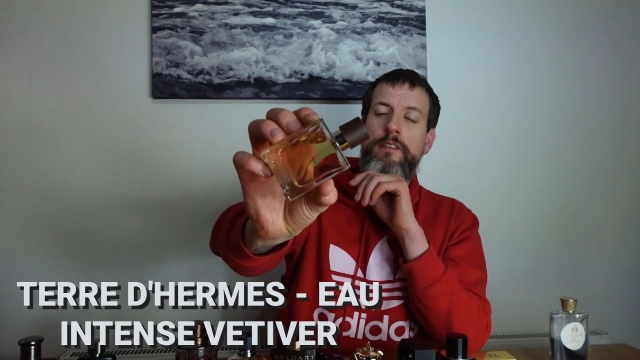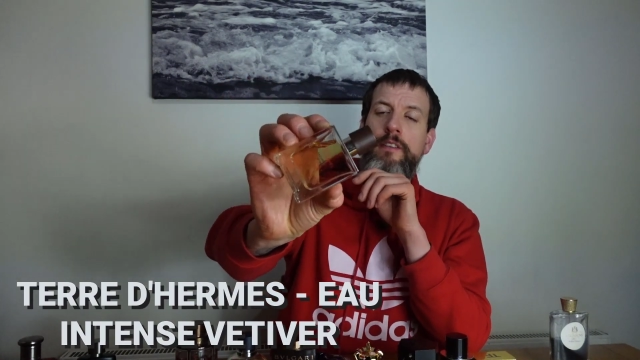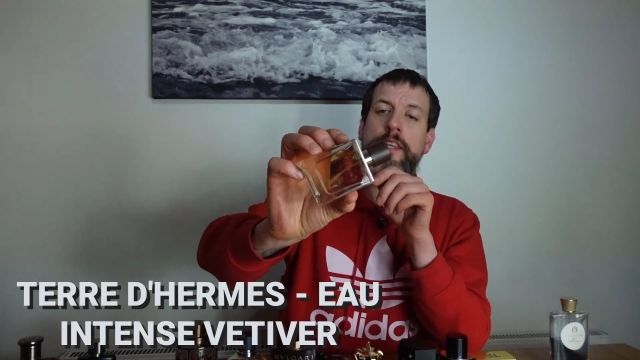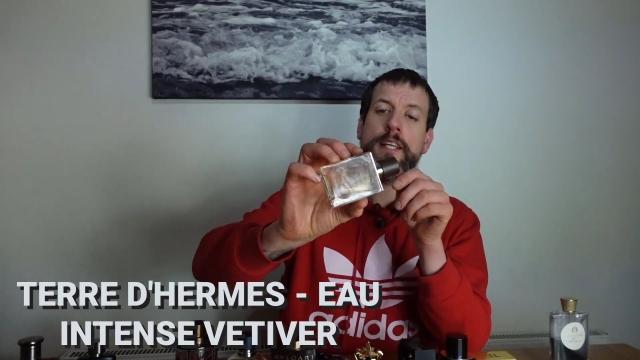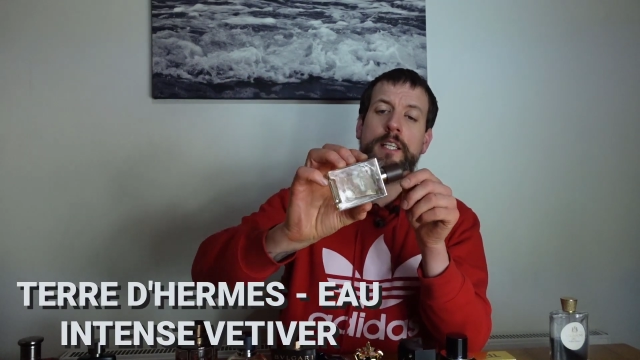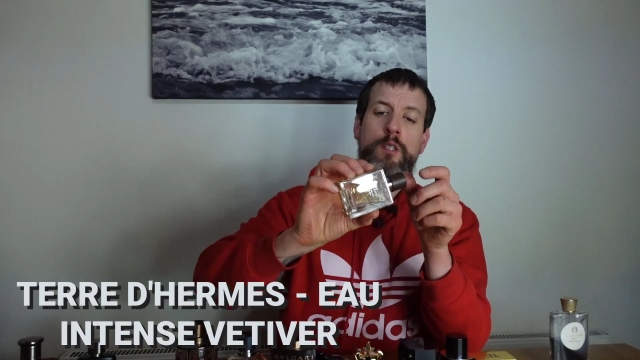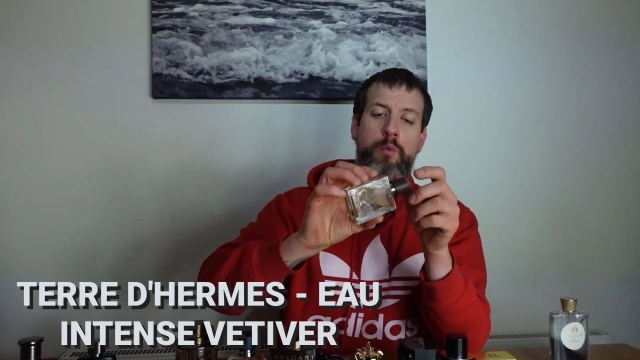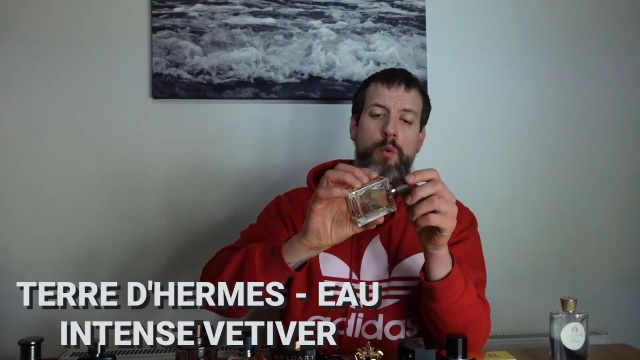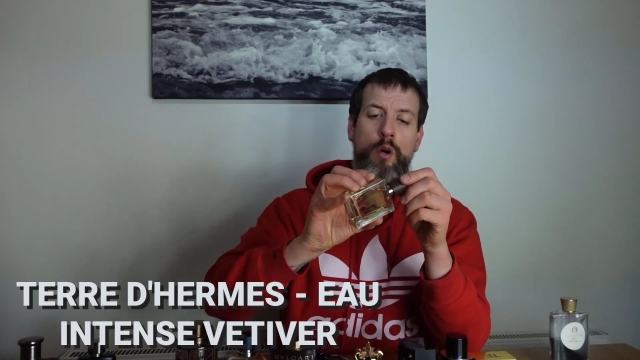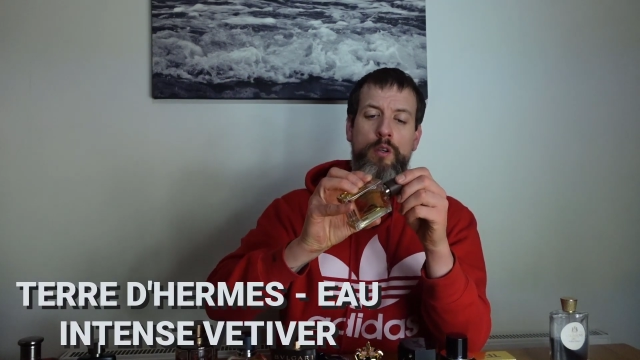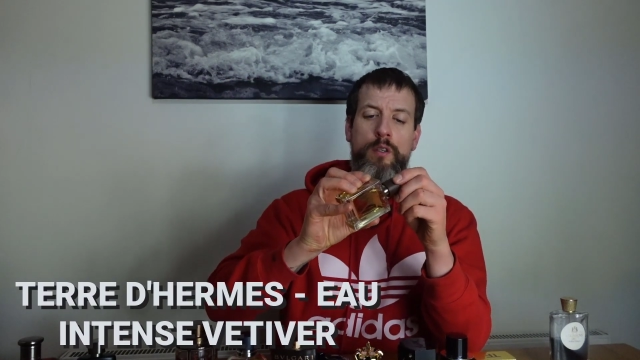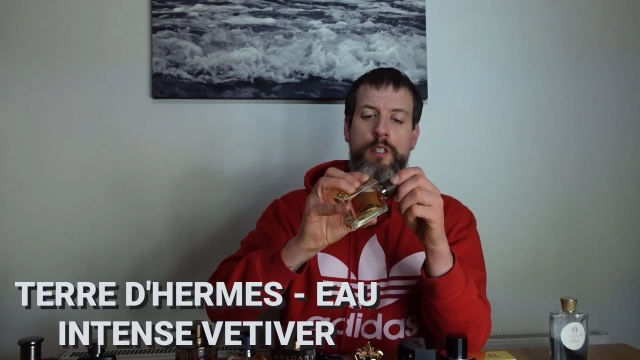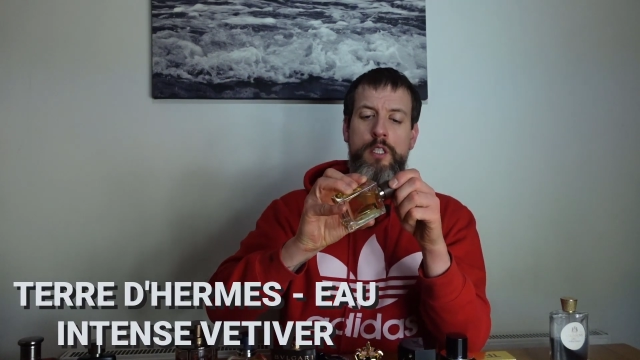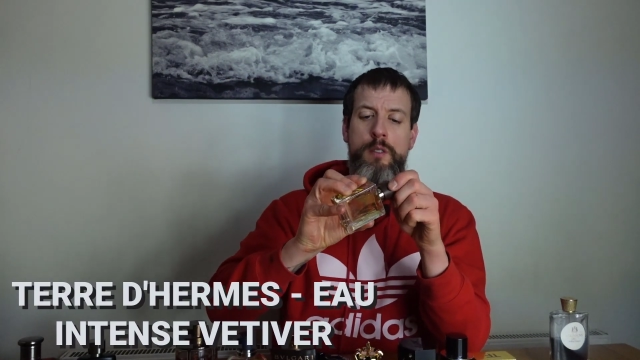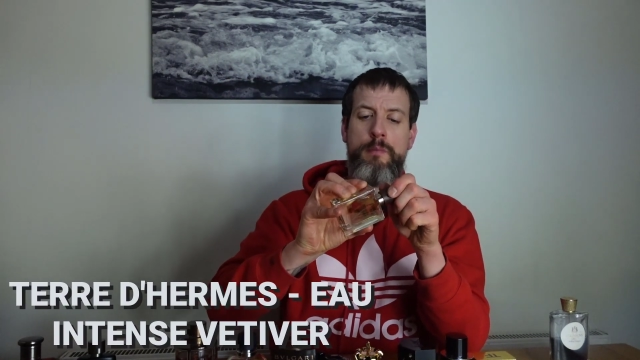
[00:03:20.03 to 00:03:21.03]
This
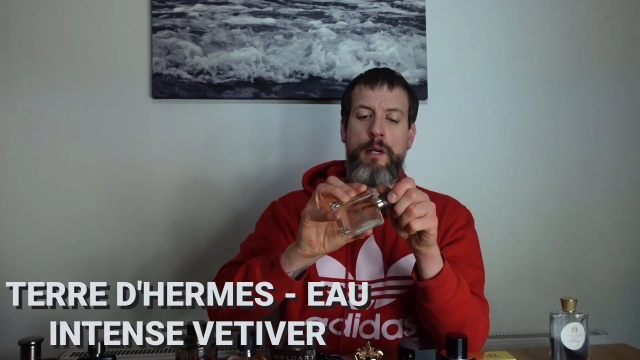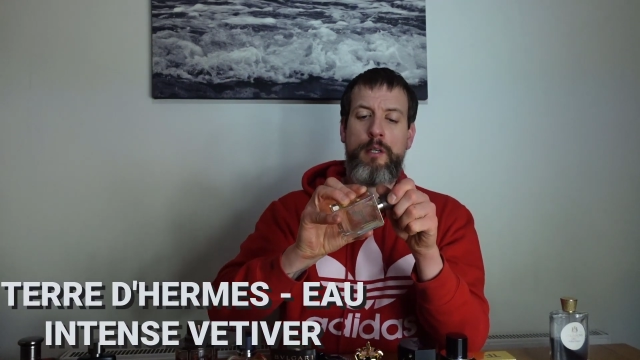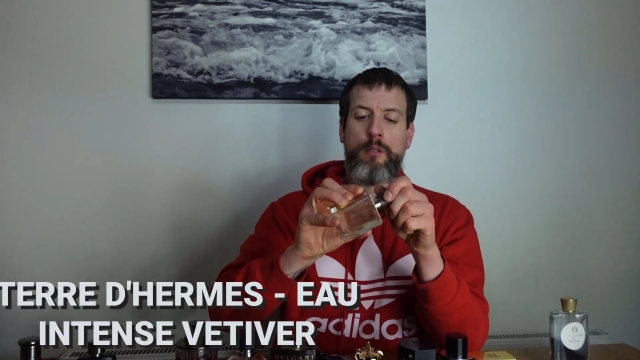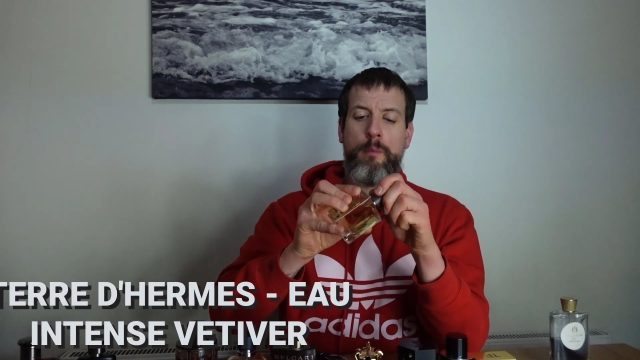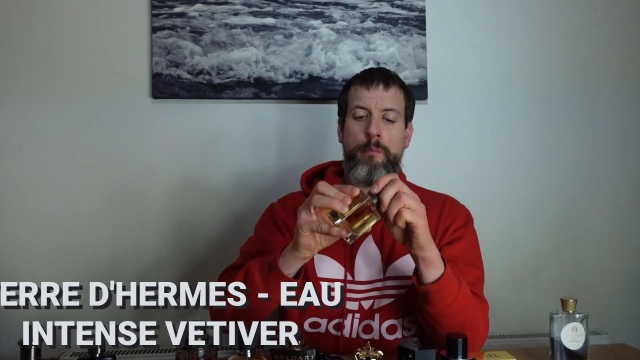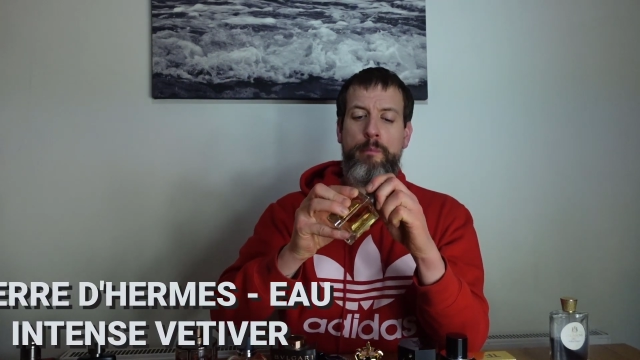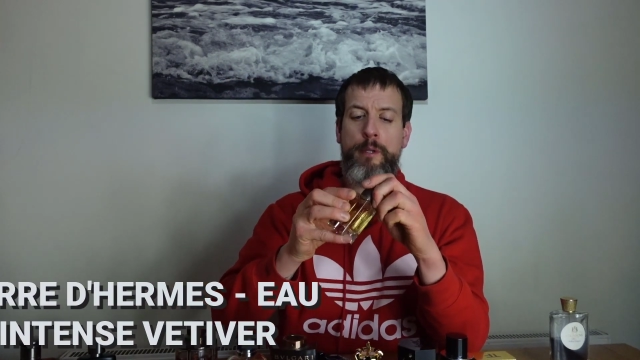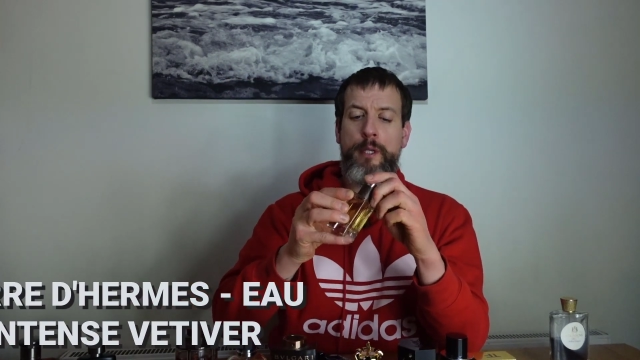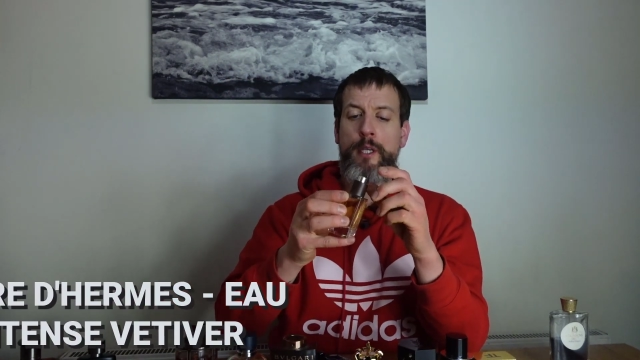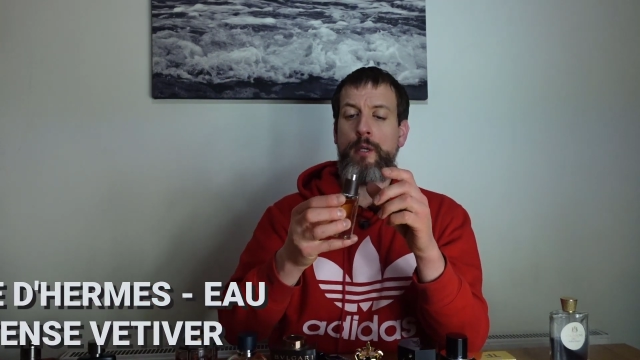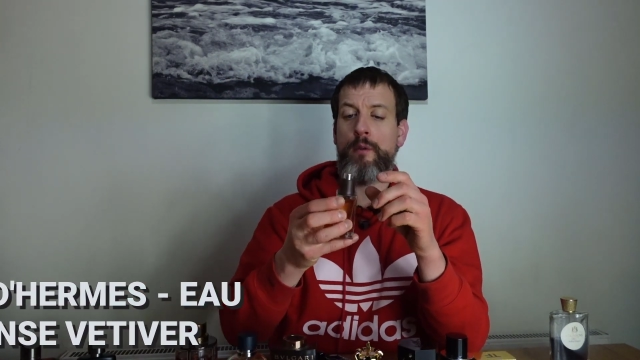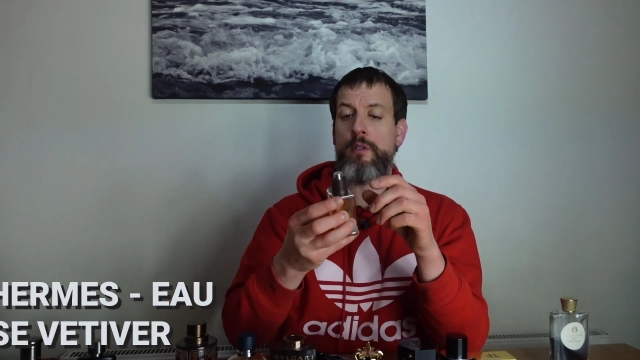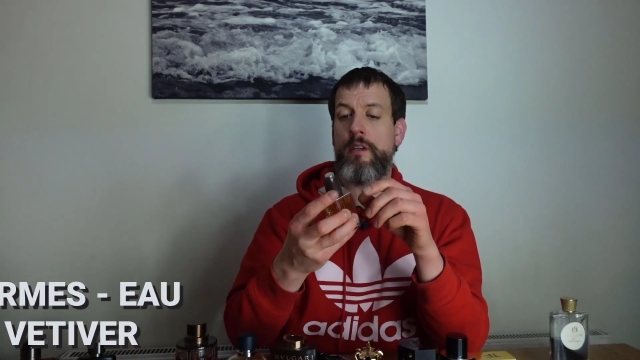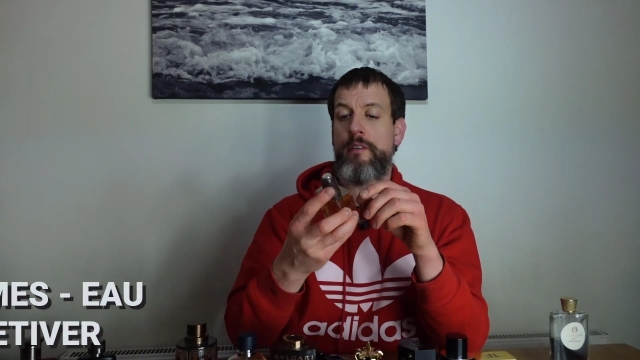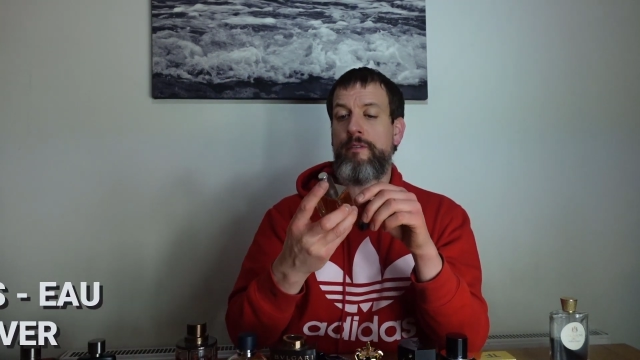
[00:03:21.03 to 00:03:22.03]
one smells
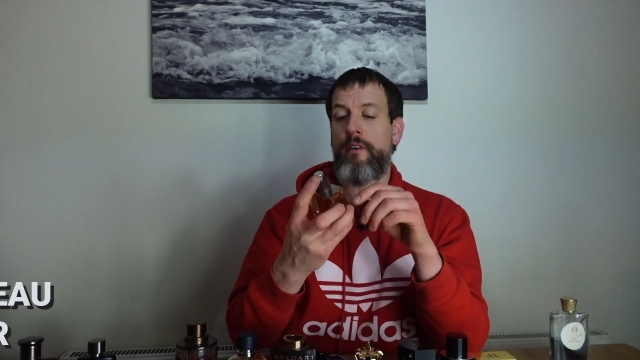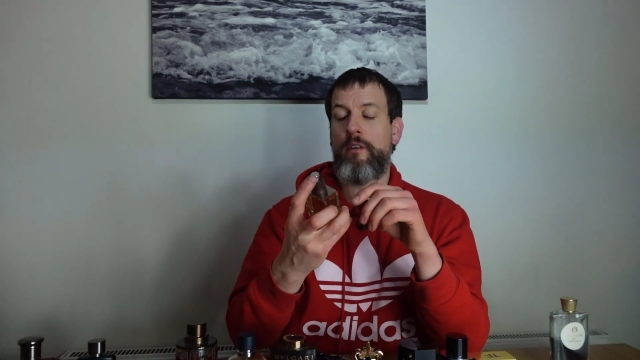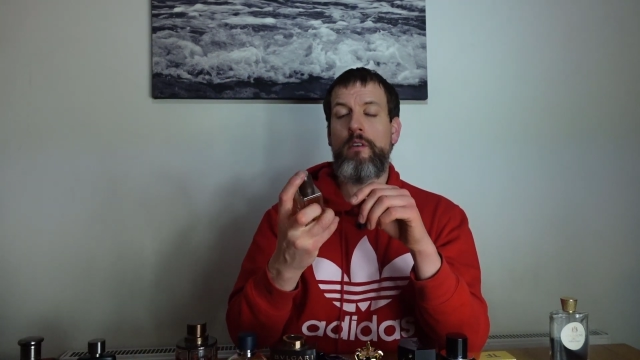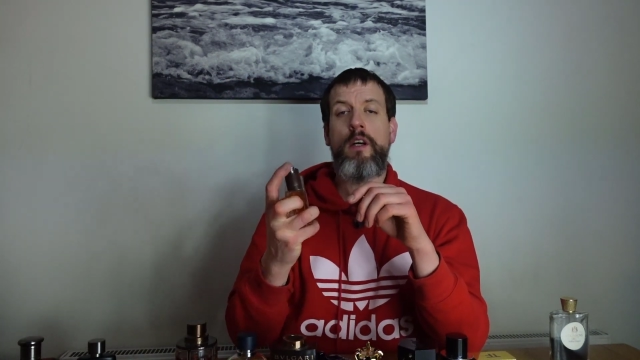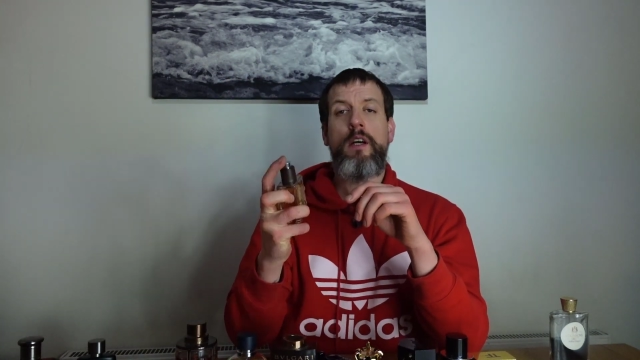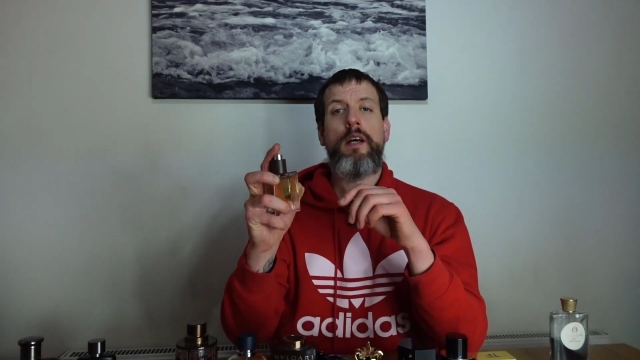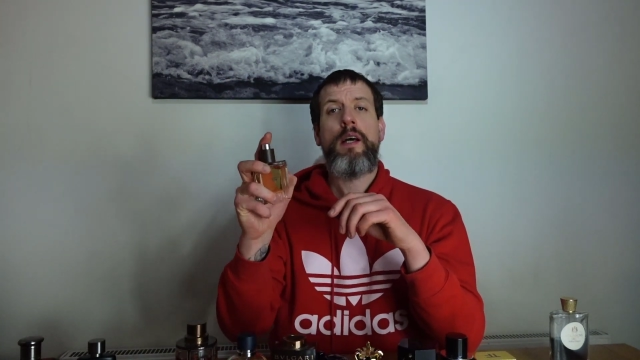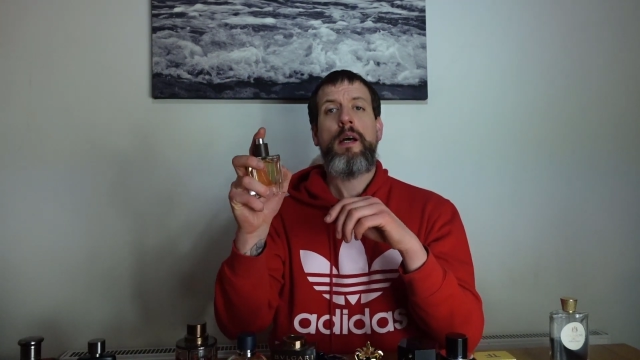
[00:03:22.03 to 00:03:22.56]
beautiful.